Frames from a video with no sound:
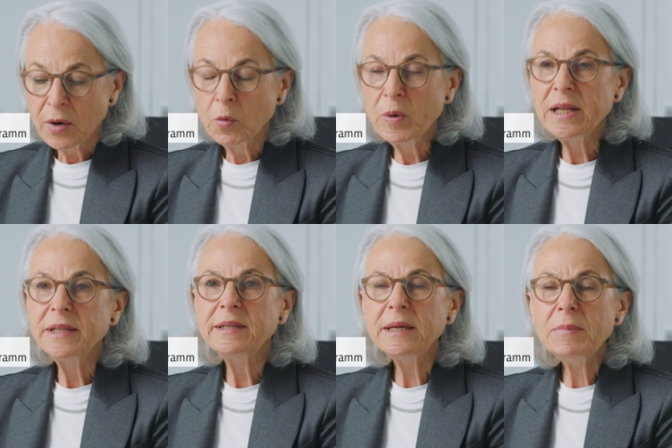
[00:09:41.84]

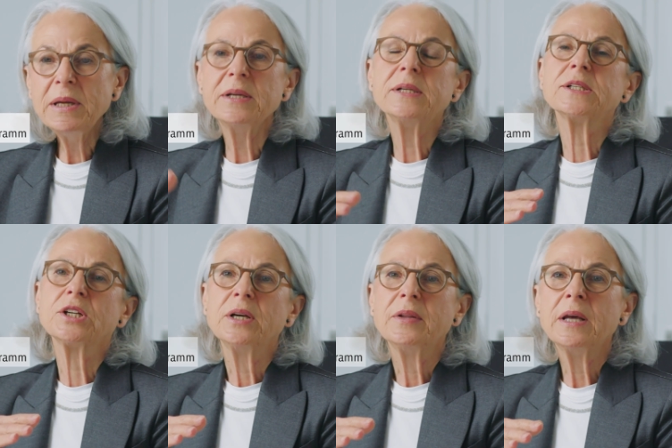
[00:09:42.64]
will
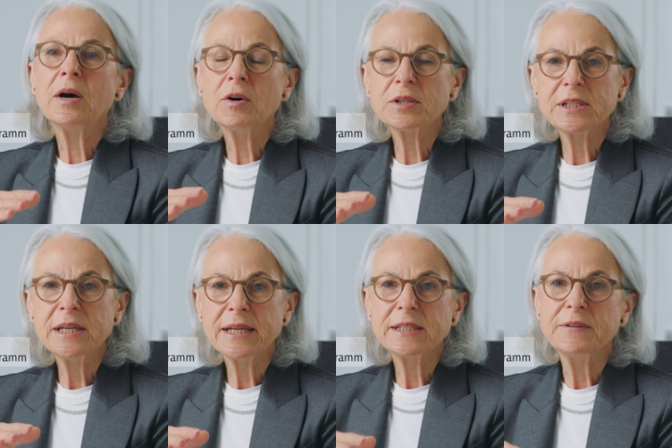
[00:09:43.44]
diminish the
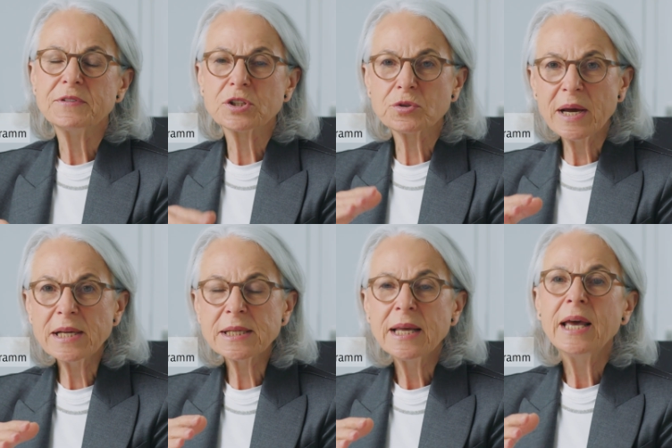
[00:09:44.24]
oxidative
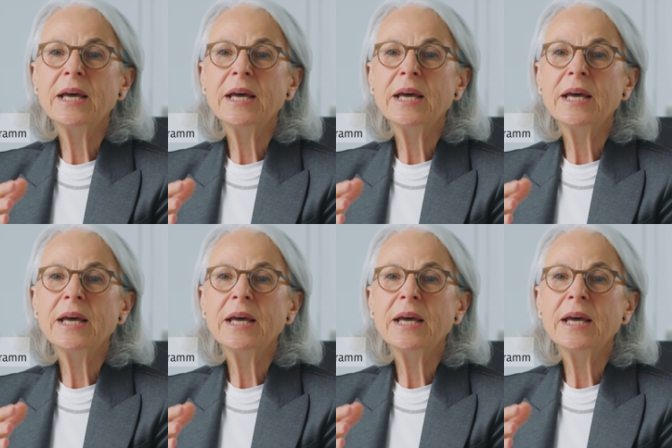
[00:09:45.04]
stress